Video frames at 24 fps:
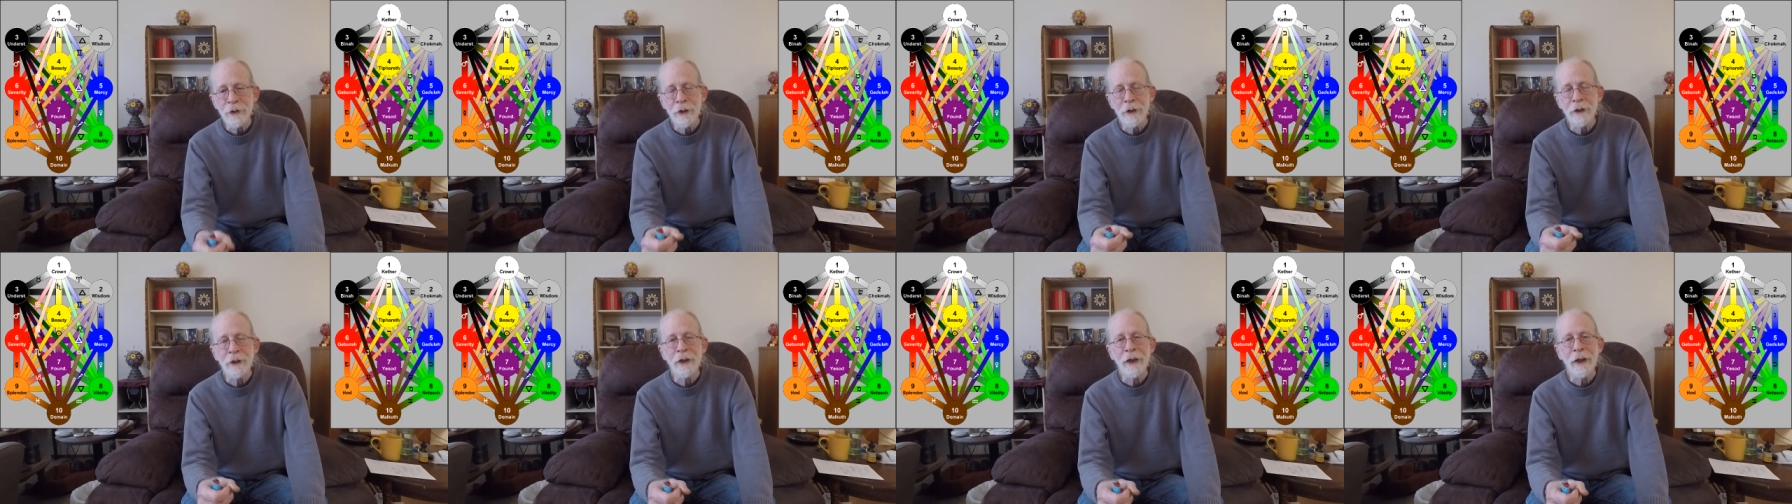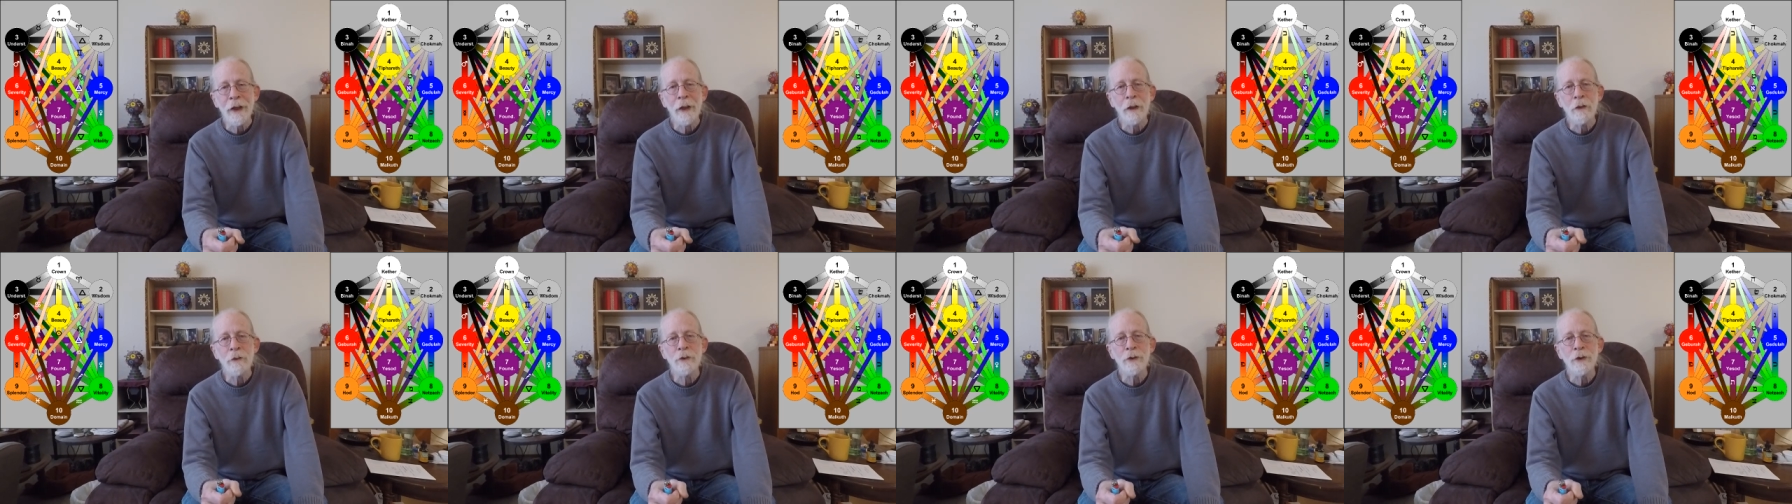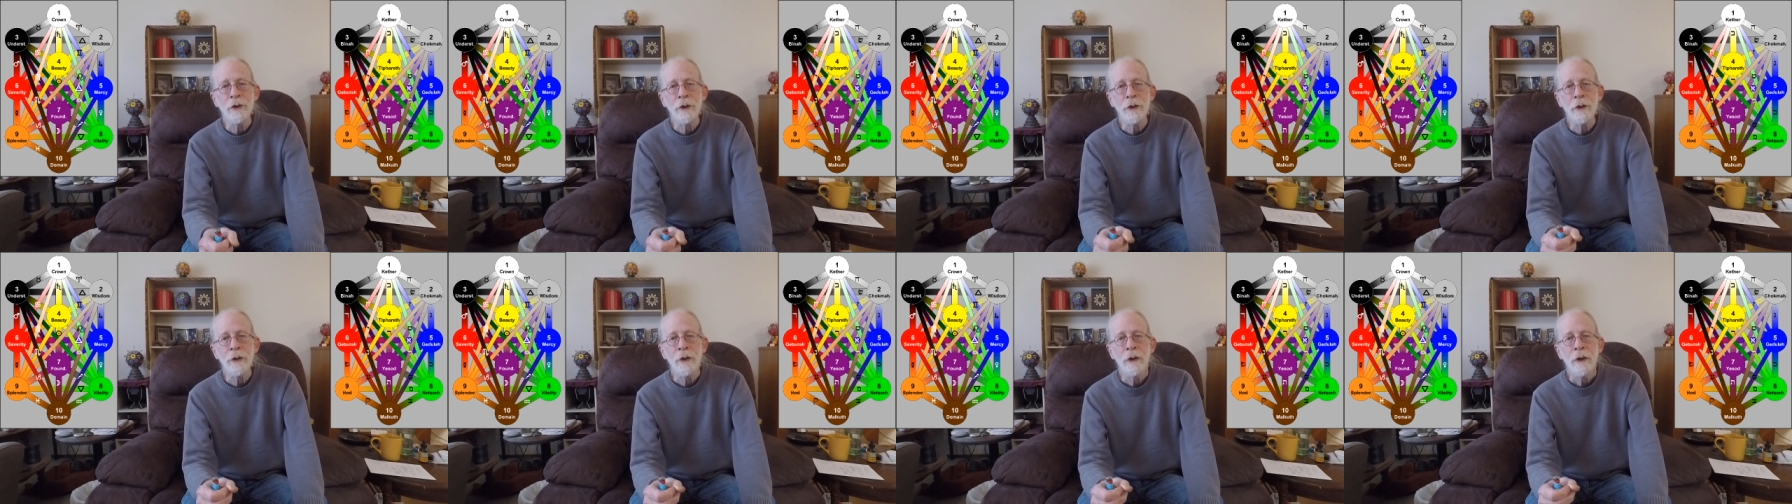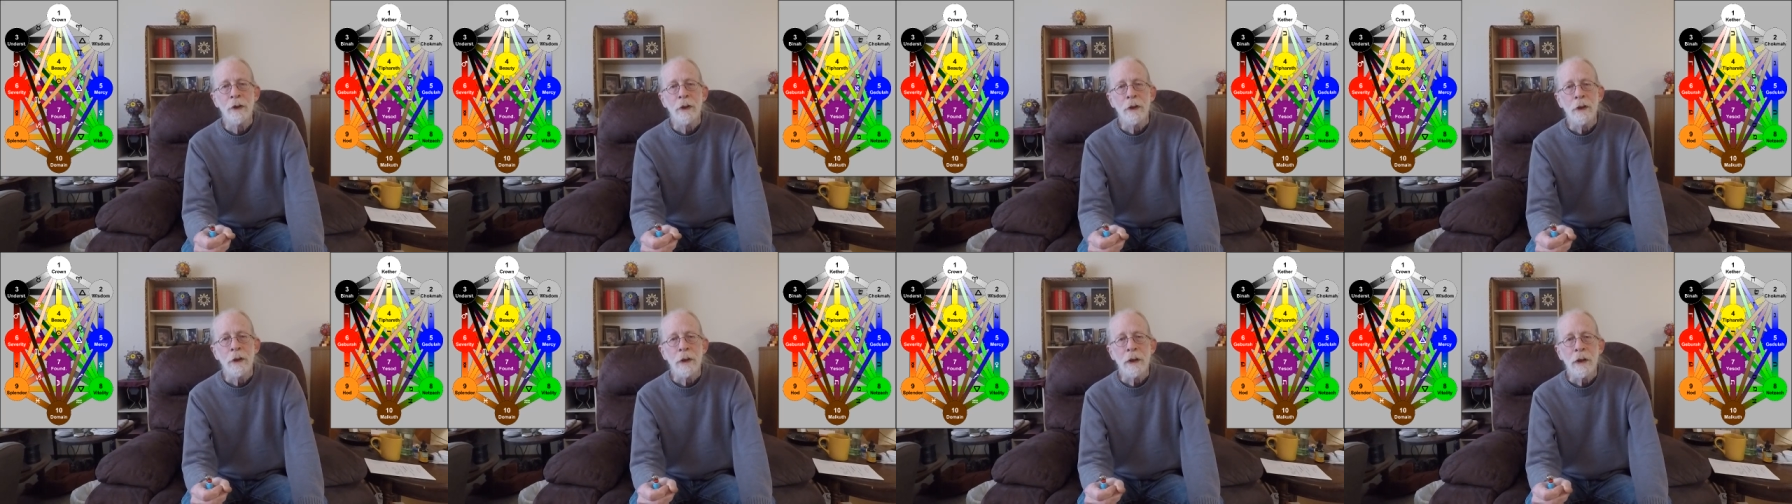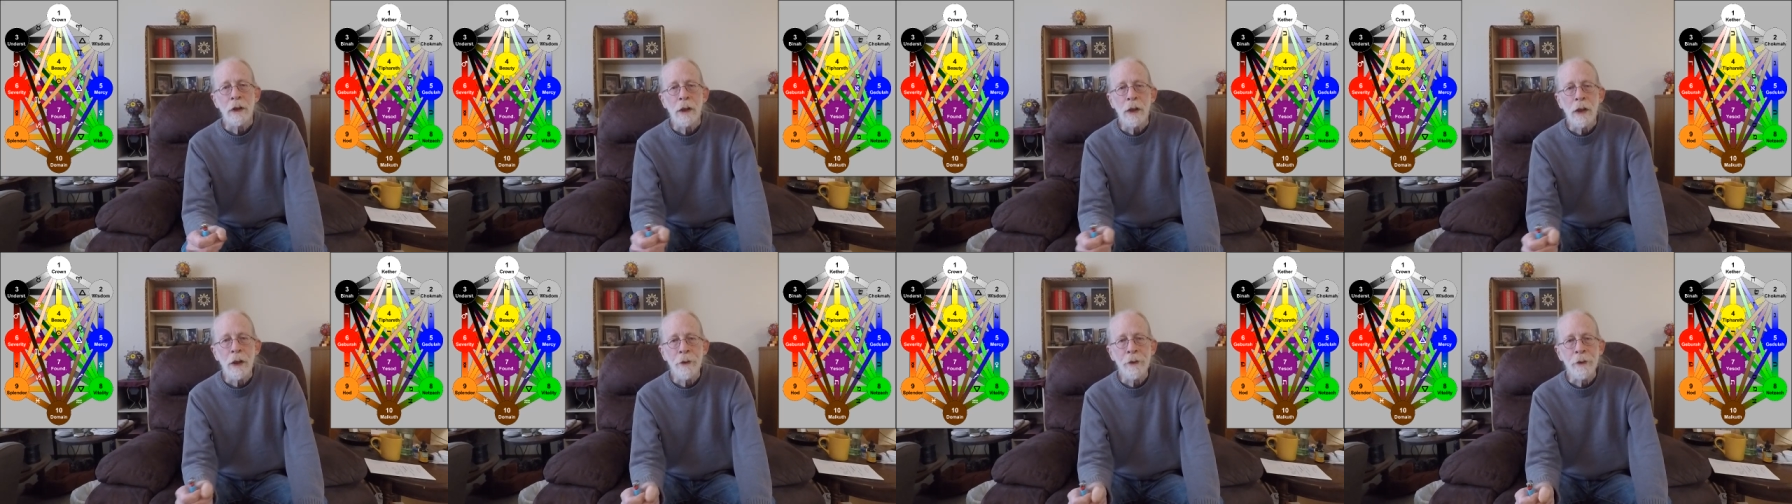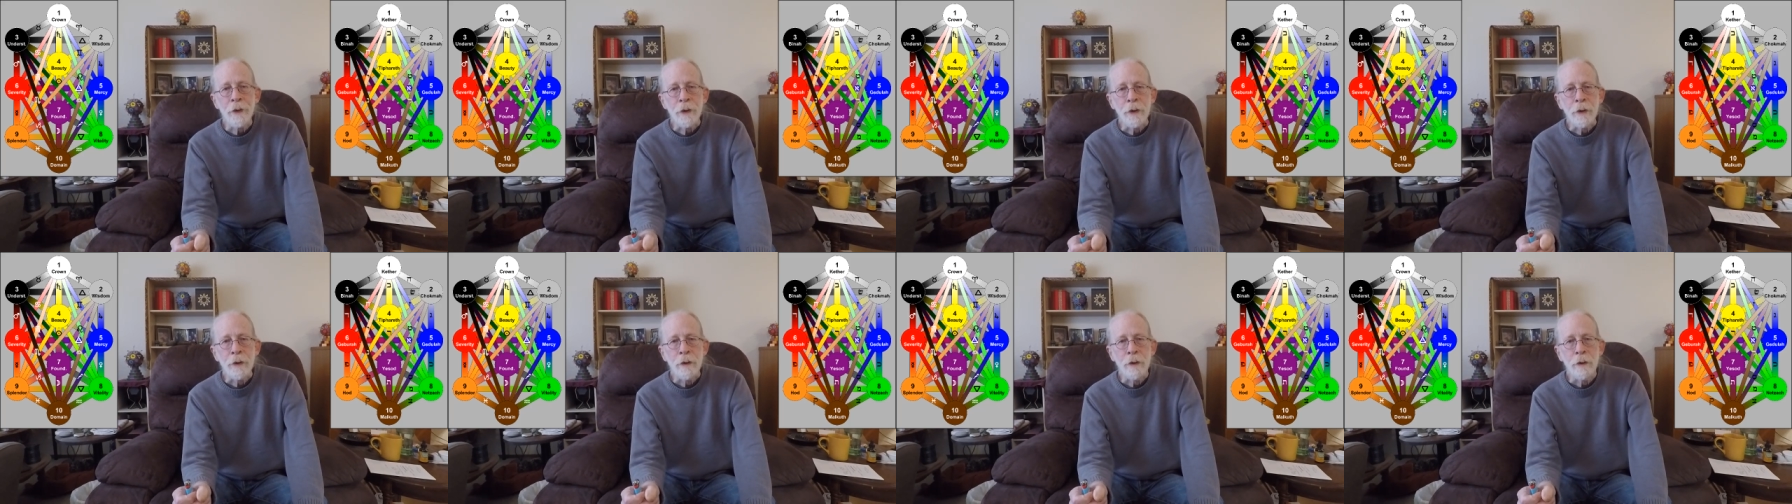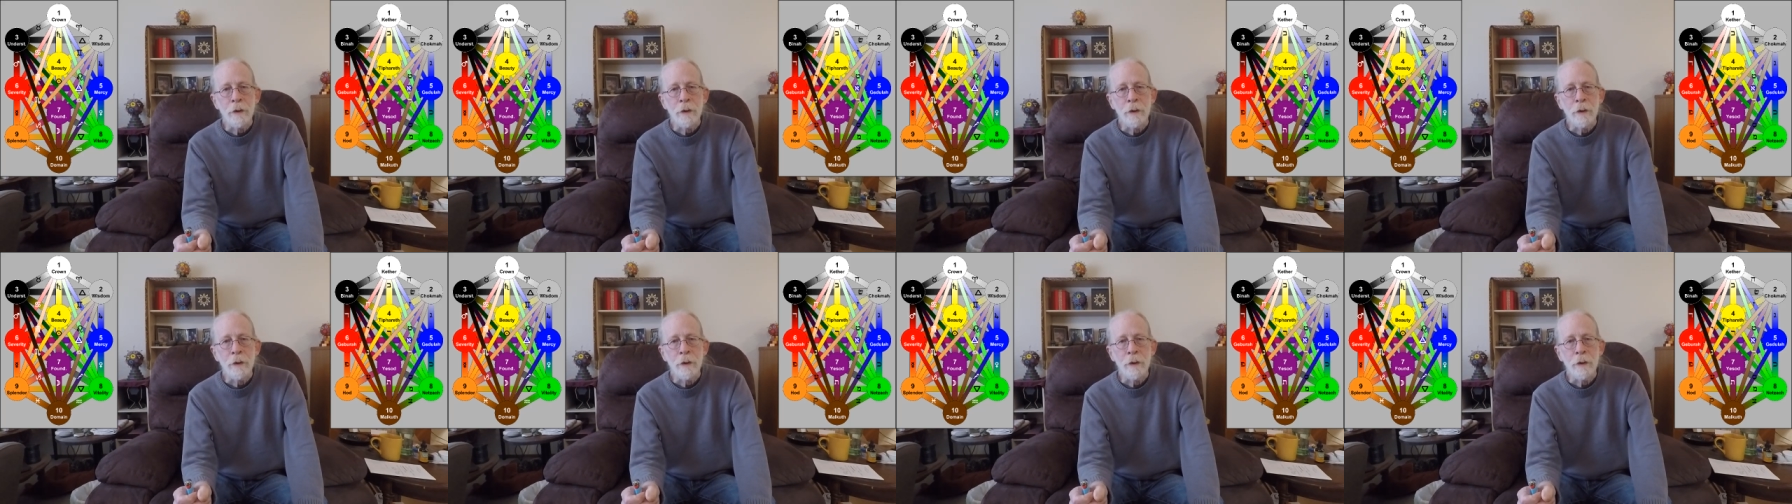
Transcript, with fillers: encounter other.